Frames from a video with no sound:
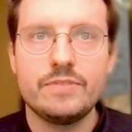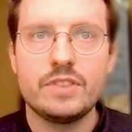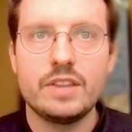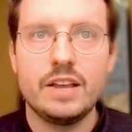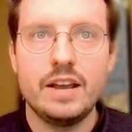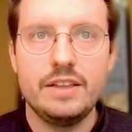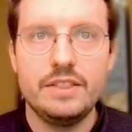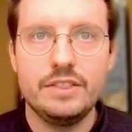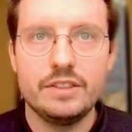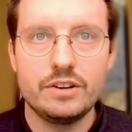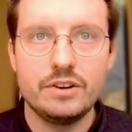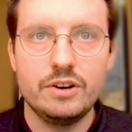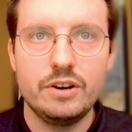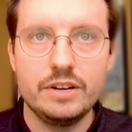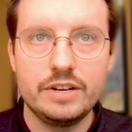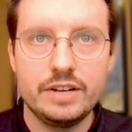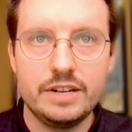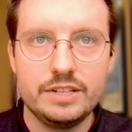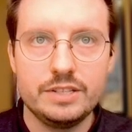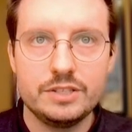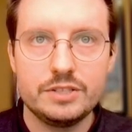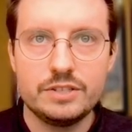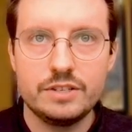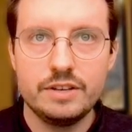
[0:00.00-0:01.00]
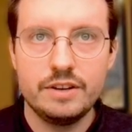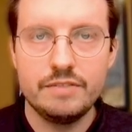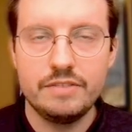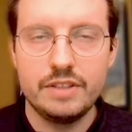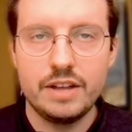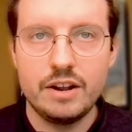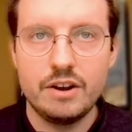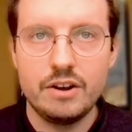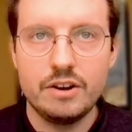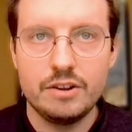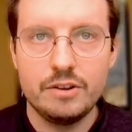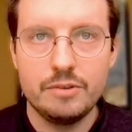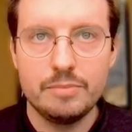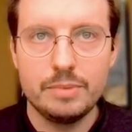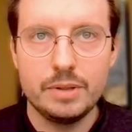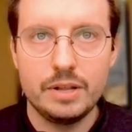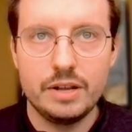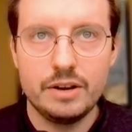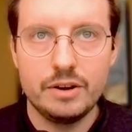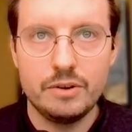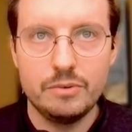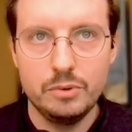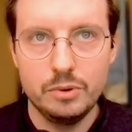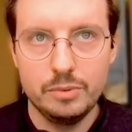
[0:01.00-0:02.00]
and the contents of that audio
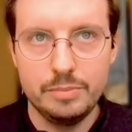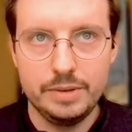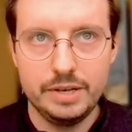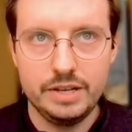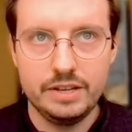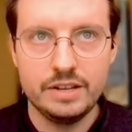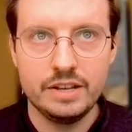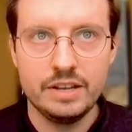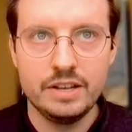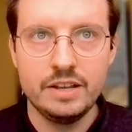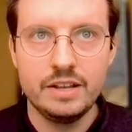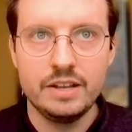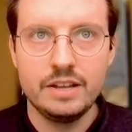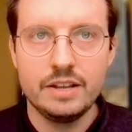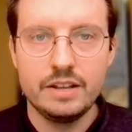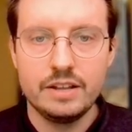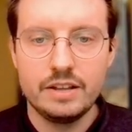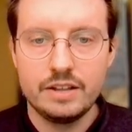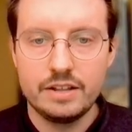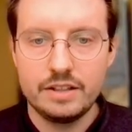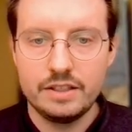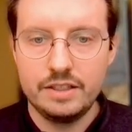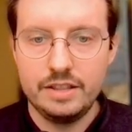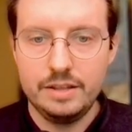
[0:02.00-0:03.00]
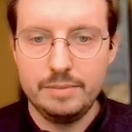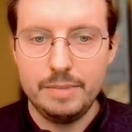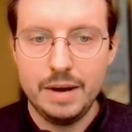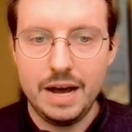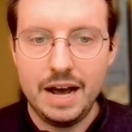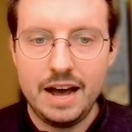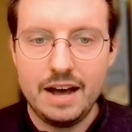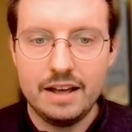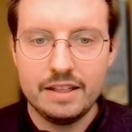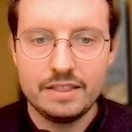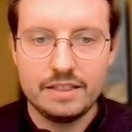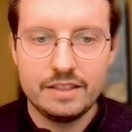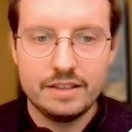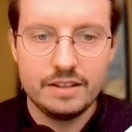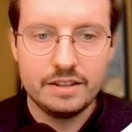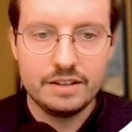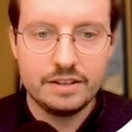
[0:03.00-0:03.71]
player will be the path,